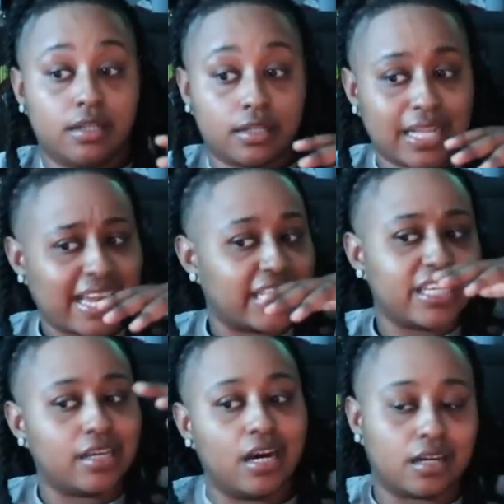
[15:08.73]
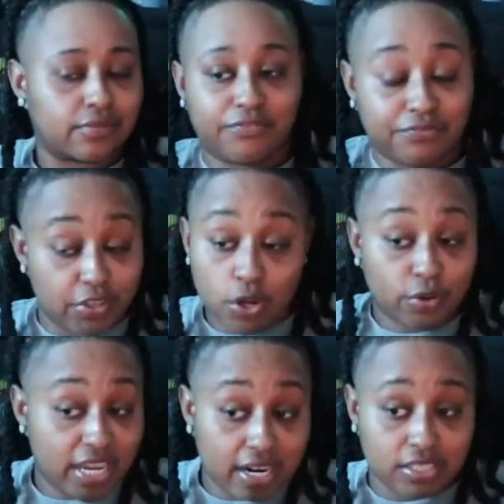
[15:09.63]
like a
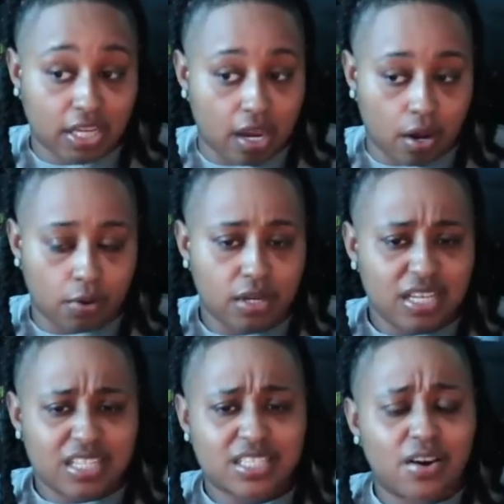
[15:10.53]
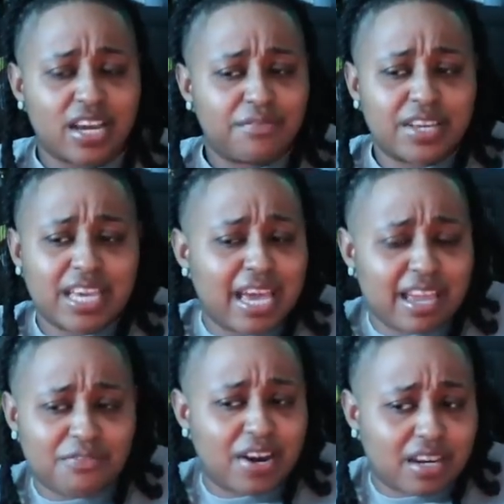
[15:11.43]
few years ago. So if he
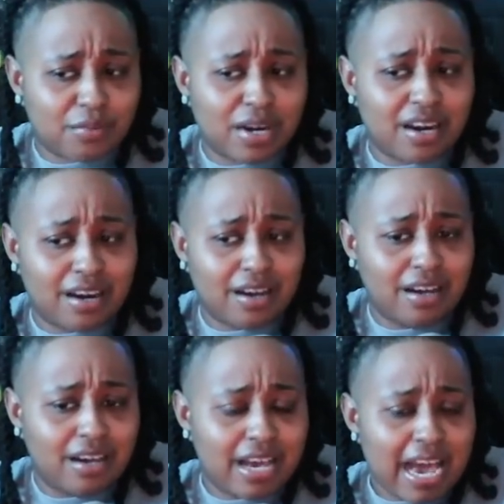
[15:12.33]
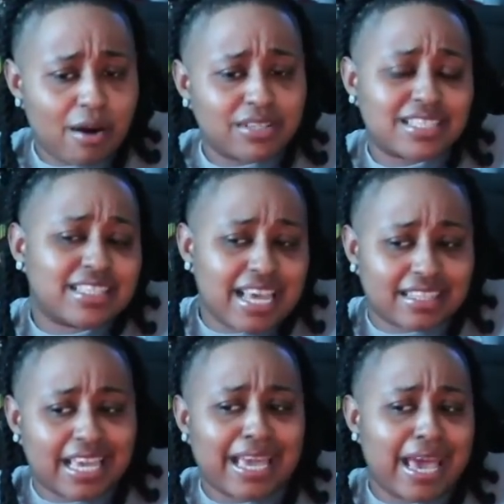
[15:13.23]
ain't fucking with her, how is it that
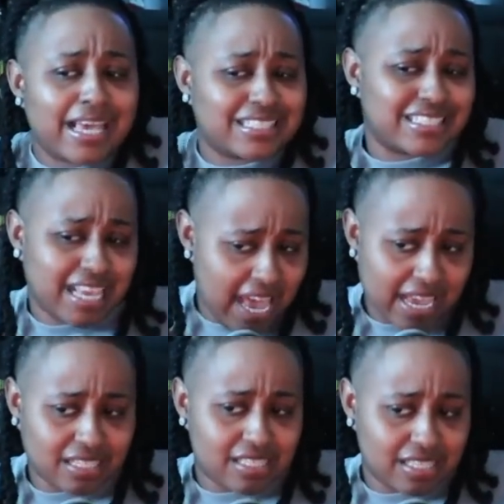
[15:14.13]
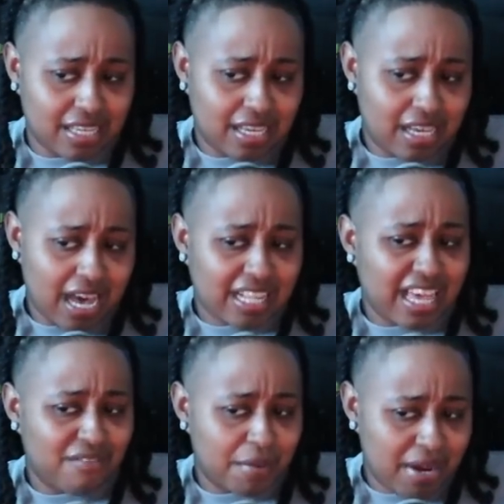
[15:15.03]
they had sex
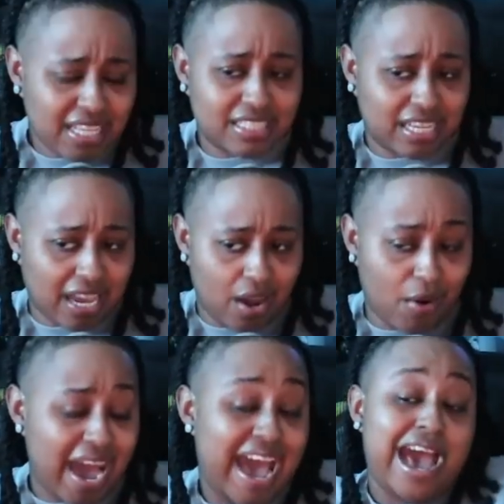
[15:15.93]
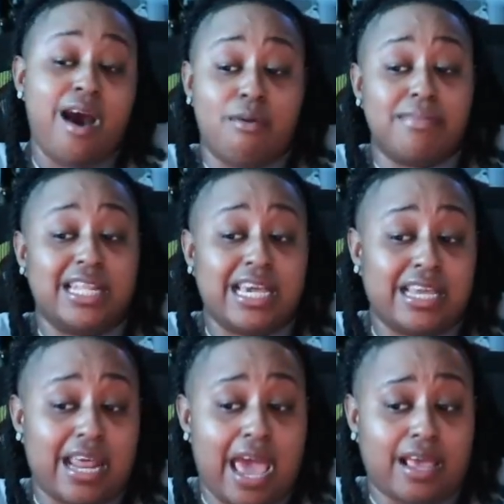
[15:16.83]
11 months ago? I don't believe
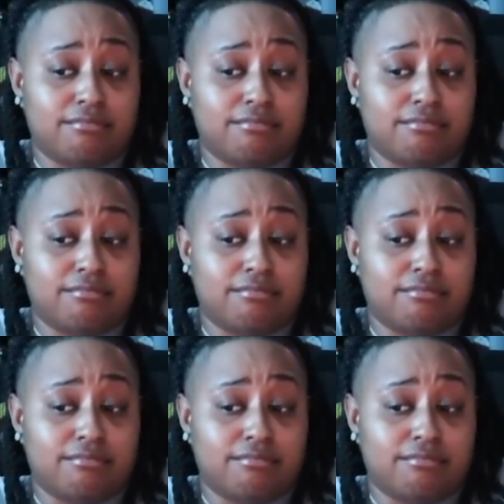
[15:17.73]
that.